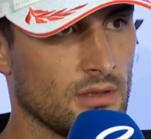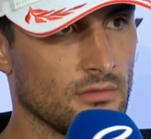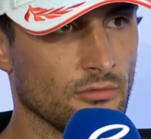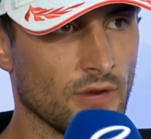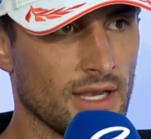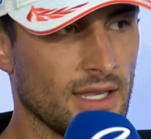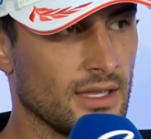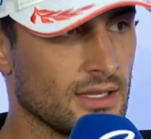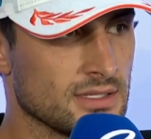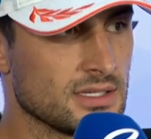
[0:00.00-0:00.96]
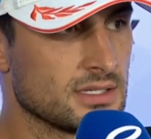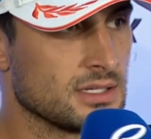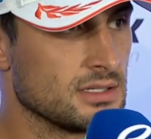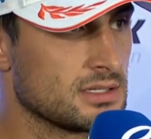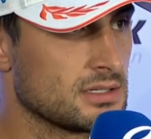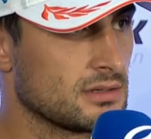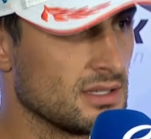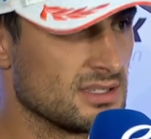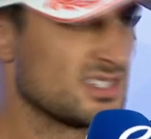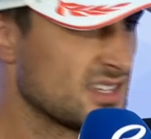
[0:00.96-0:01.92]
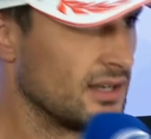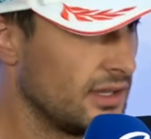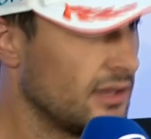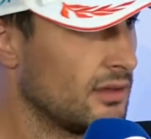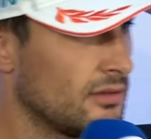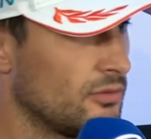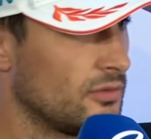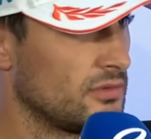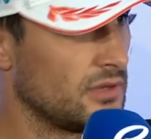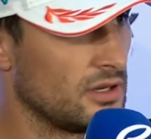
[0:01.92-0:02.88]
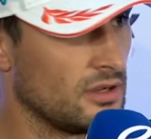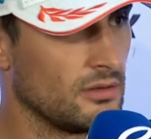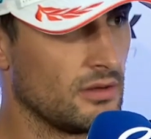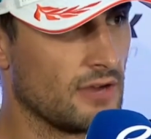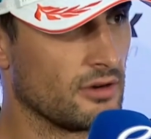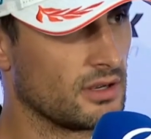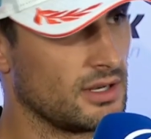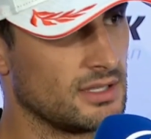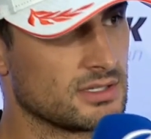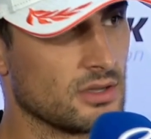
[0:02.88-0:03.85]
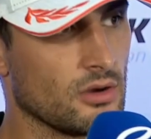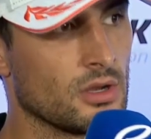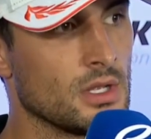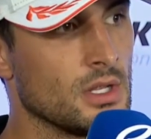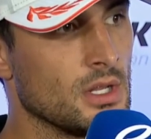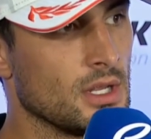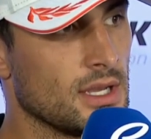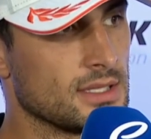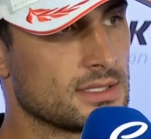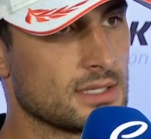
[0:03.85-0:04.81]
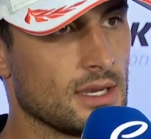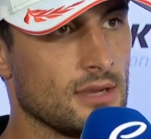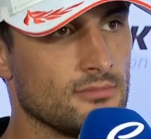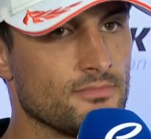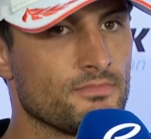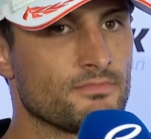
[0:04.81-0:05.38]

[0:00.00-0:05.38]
really inconsistent consistently, you know, ironically. So it's, I'll